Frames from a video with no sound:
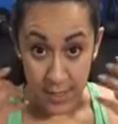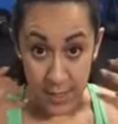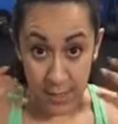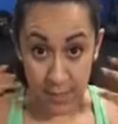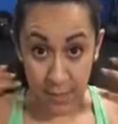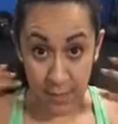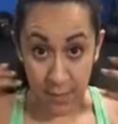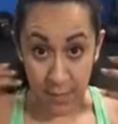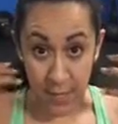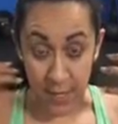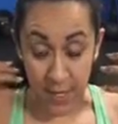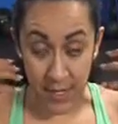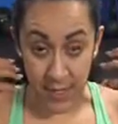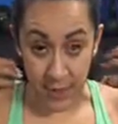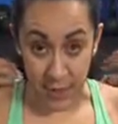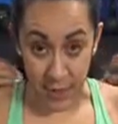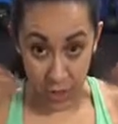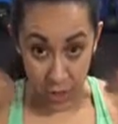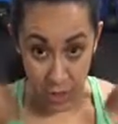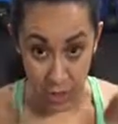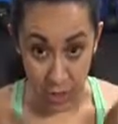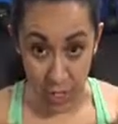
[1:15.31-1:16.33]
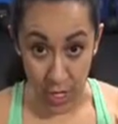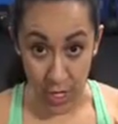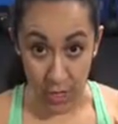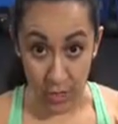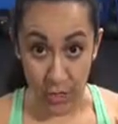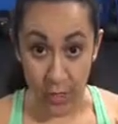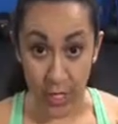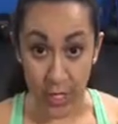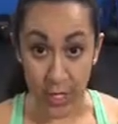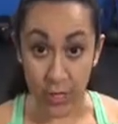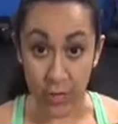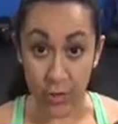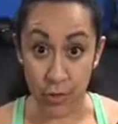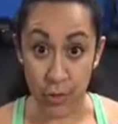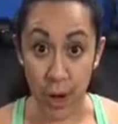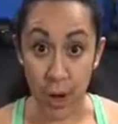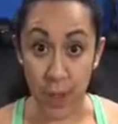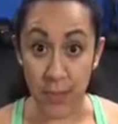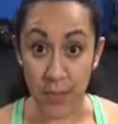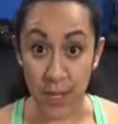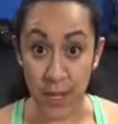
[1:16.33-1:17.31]
and make the jaw try to
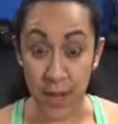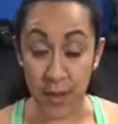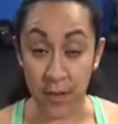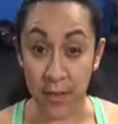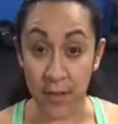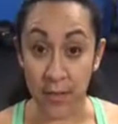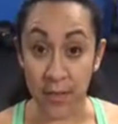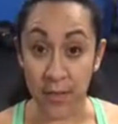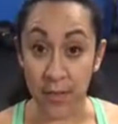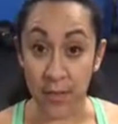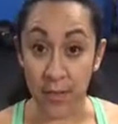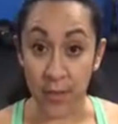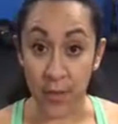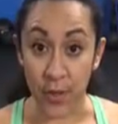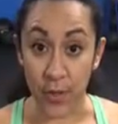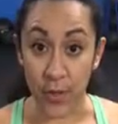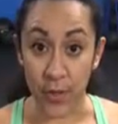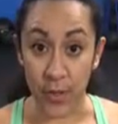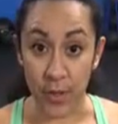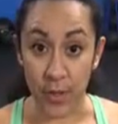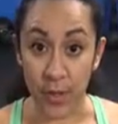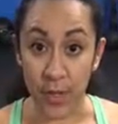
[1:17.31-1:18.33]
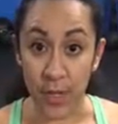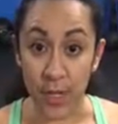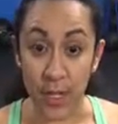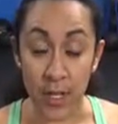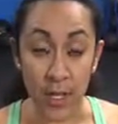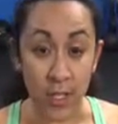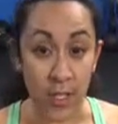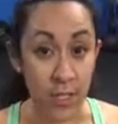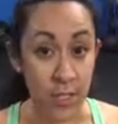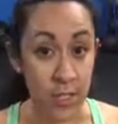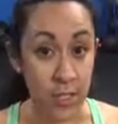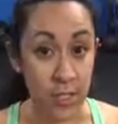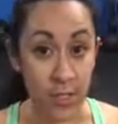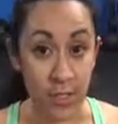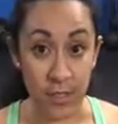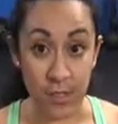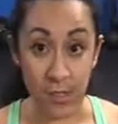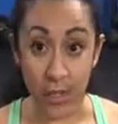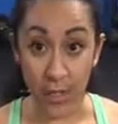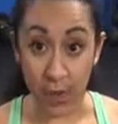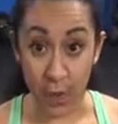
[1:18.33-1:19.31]
drop down even further.
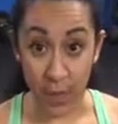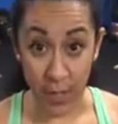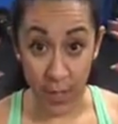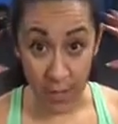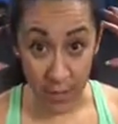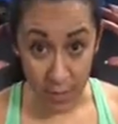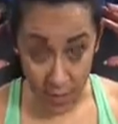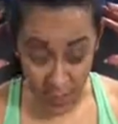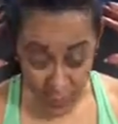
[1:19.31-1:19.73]
Just go down